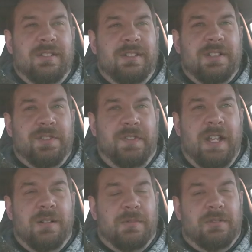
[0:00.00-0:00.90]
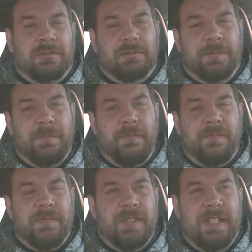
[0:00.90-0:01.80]
It's available.
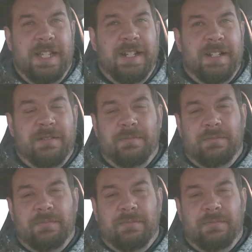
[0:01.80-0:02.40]
Get it.